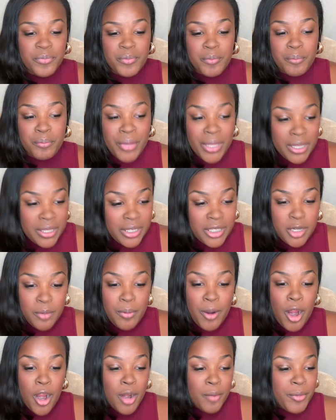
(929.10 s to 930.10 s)
billing
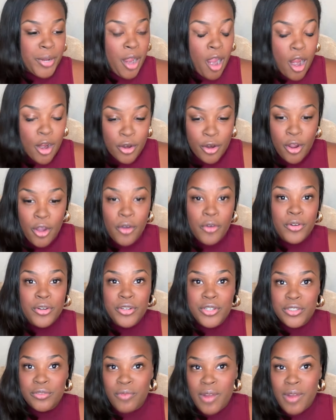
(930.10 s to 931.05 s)
department, our coders,